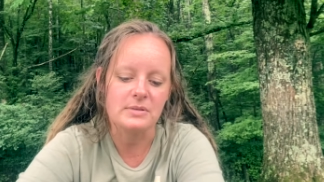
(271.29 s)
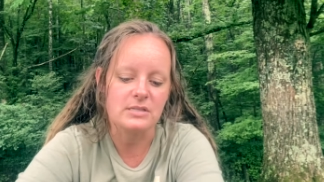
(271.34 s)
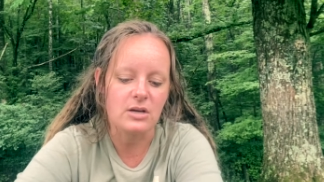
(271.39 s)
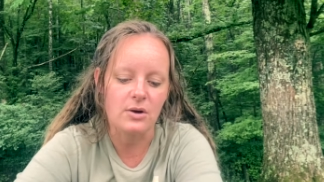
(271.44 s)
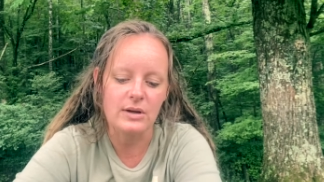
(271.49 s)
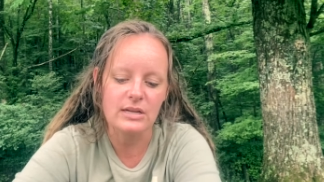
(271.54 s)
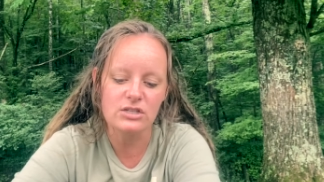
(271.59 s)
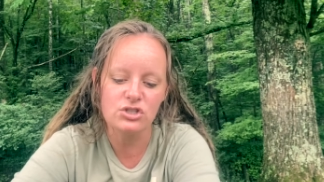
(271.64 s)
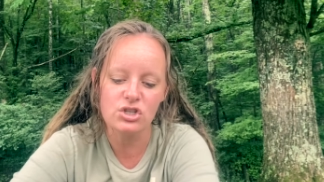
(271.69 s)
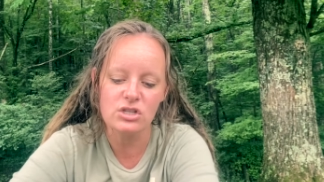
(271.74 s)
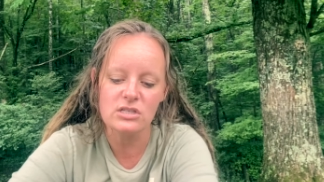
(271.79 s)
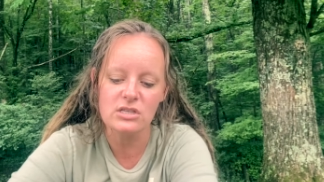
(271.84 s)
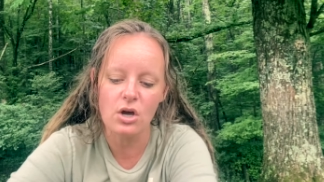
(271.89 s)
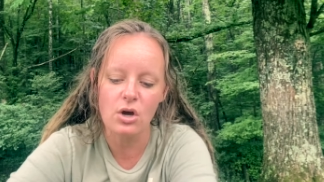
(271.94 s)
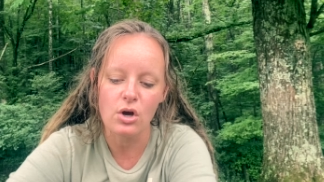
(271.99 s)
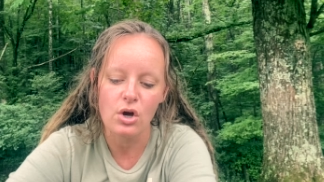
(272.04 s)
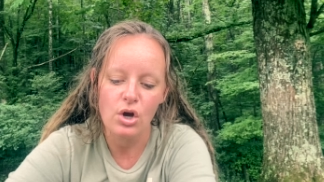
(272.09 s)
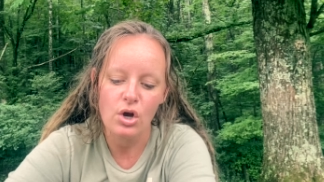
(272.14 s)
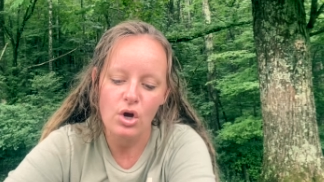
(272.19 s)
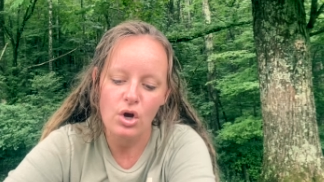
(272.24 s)
So it's just
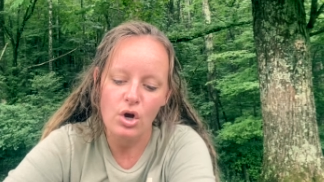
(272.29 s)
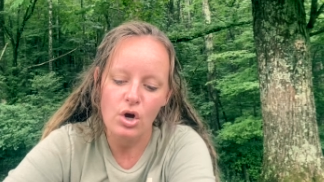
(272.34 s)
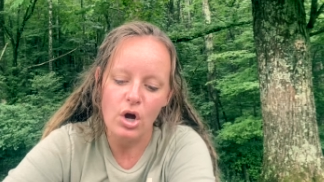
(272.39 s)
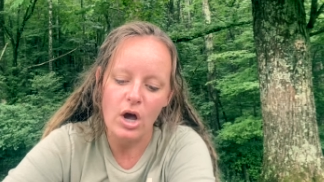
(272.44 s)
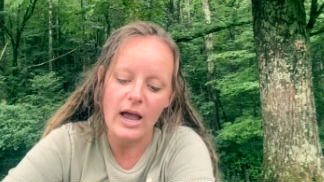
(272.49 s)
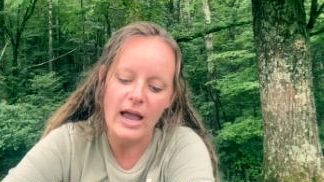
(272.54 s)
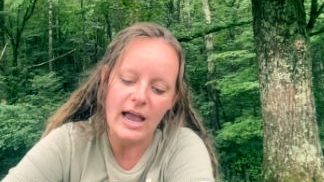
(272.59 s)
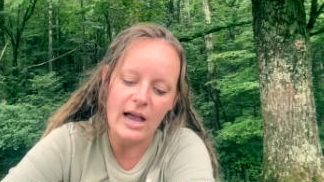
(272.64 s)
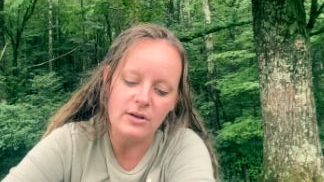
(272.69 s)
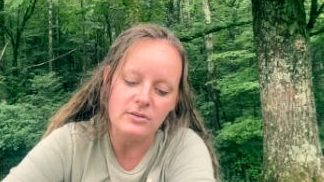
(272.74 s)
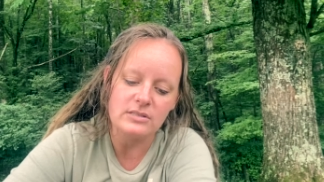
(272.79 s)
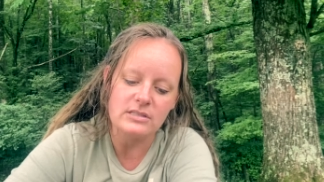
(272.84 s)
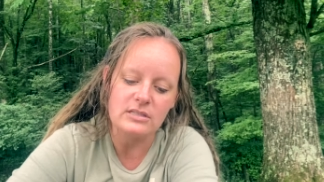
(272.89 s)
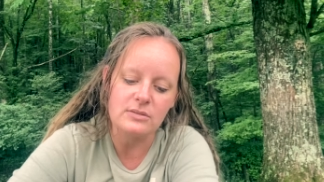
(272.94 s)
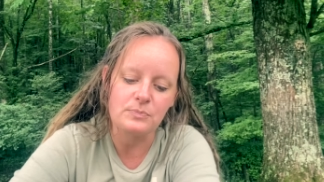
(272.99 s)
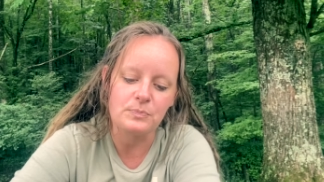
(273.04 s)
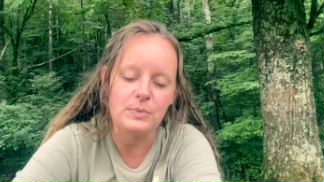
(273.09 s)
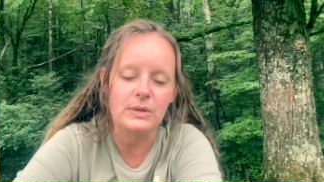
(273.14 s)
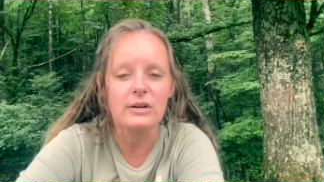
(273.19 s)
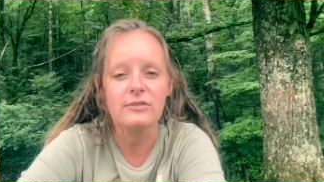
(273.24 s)
a house
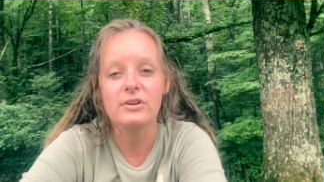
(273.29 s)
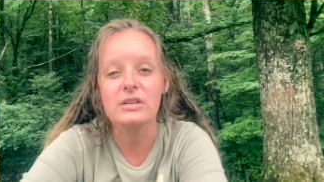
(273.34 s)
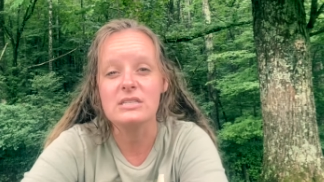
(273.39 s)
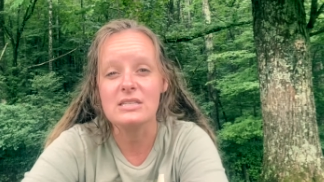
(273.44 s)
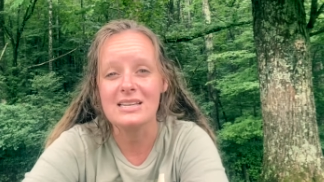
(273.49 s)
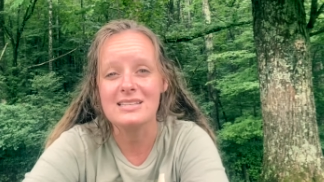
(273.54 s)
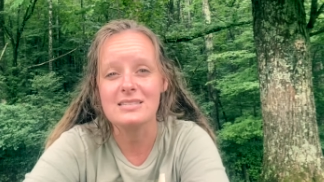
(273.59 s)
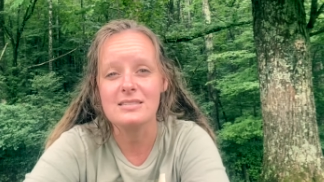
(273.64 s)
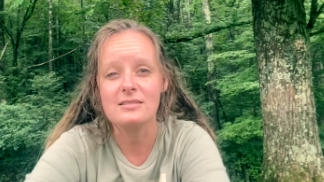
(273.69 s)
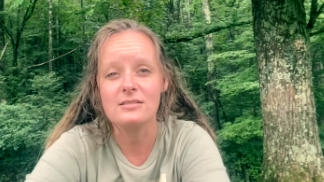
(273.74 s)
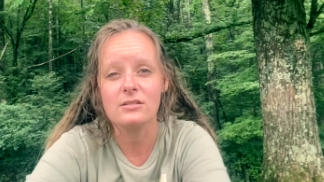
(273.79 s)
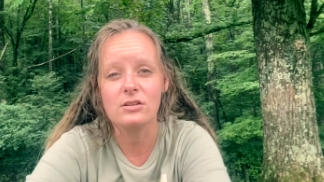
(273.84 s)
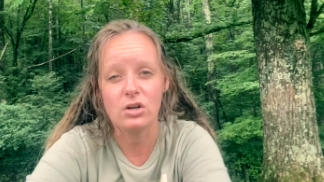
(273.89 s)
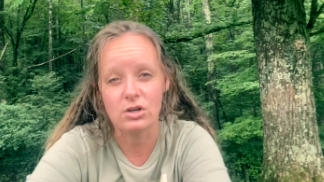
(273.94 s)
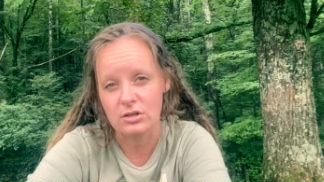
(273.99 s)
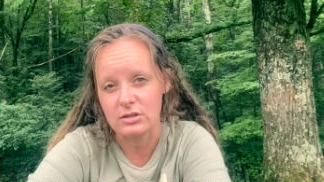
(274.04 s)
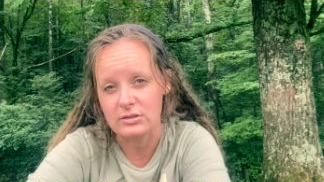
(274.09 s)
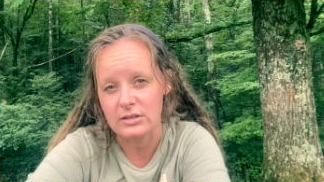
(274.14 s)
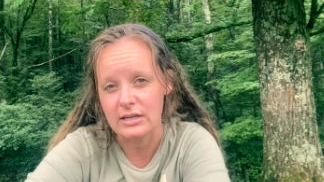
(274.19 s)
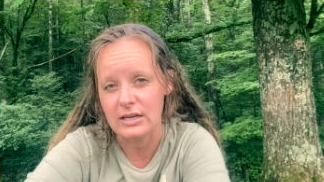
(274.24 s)
benefits us
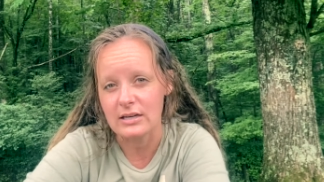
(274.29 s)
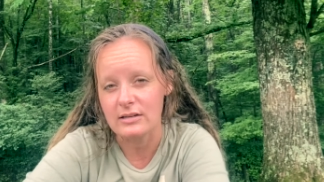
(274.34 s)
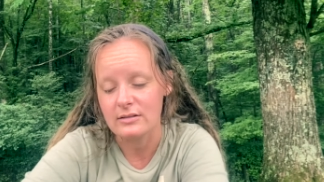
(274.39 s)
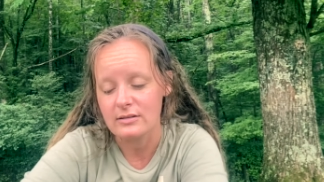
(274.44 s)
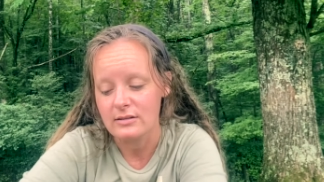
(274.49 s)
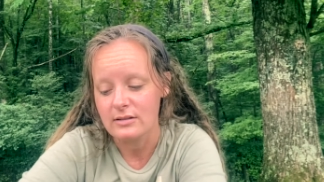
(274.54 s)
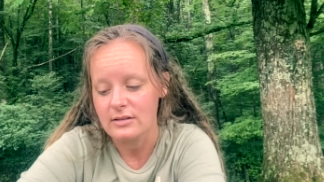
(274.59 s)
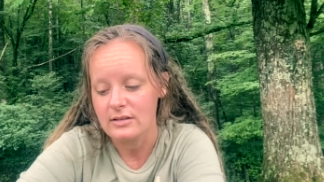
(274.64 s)
currently